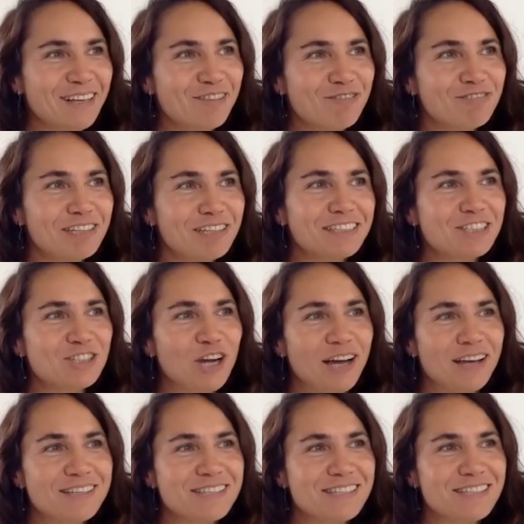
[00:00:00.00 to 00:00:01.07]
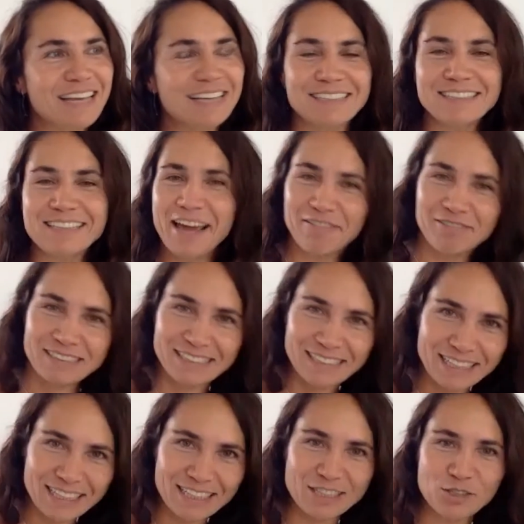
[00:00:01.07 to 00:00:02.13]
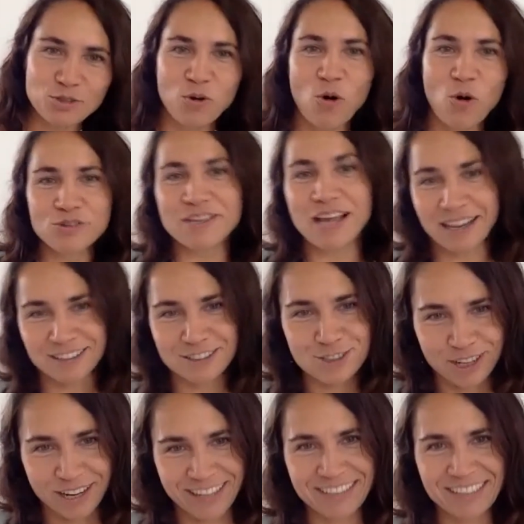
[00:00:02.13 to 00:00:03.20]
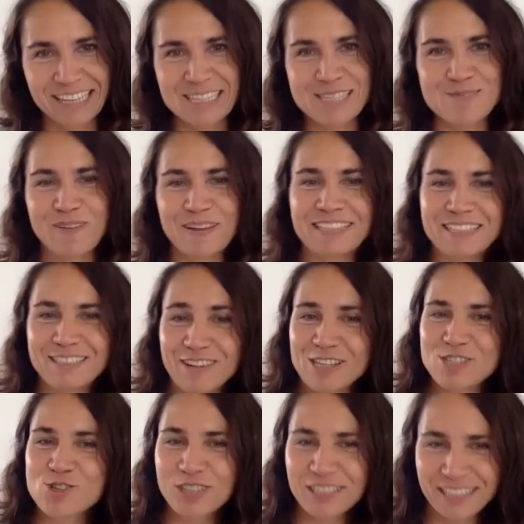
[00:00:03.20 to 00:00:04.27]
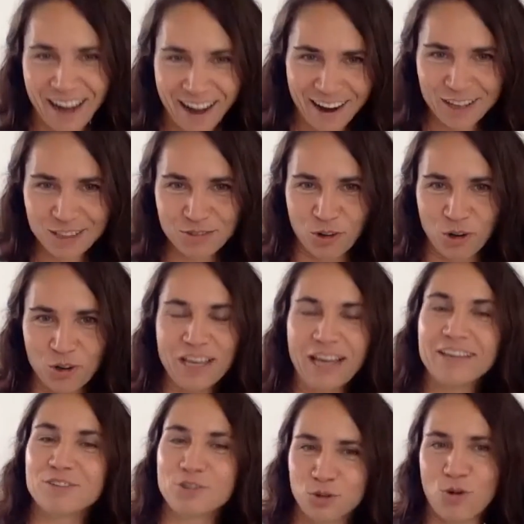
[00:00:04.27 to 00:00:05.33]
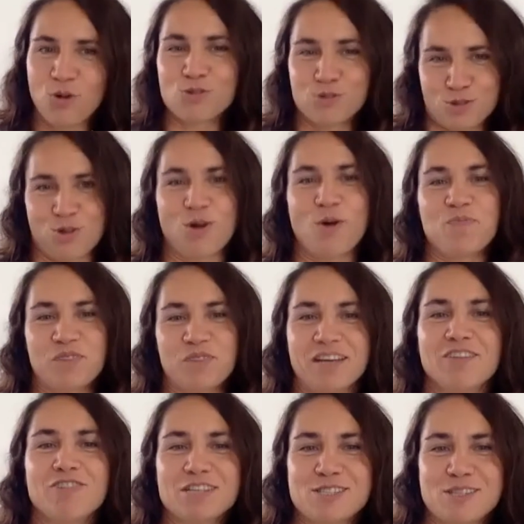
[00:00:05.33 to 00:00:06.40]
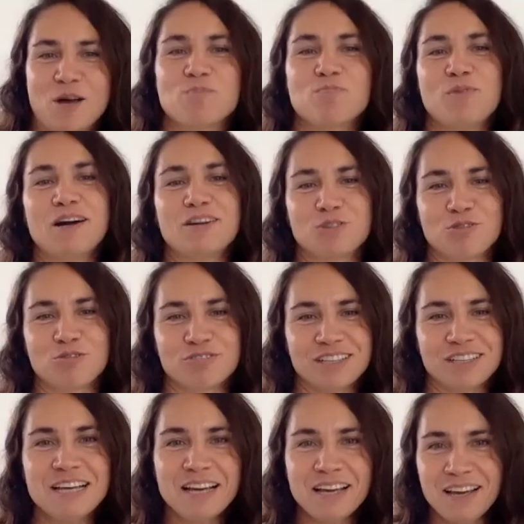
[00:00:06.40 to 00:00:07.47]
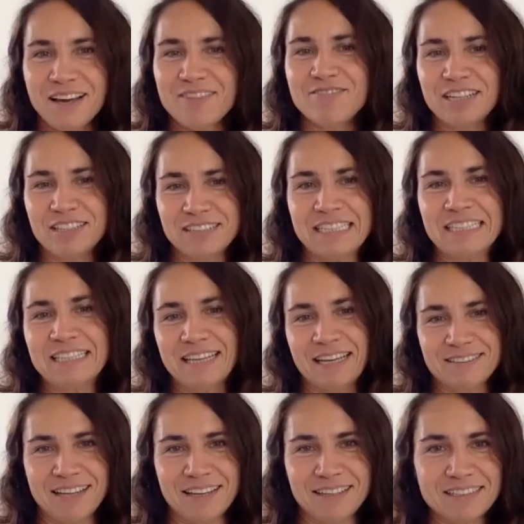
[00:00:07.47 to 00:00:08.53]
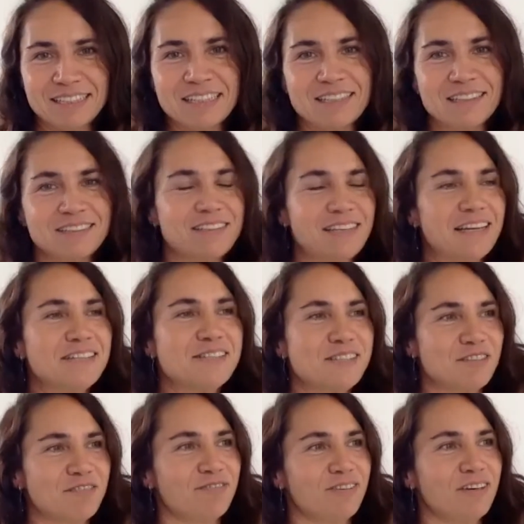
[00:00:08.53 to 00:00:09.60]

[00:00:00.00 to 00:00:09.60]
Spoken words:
we translated everything into online trainings, but it was really hard work, and you also was some part of it, really attending intensive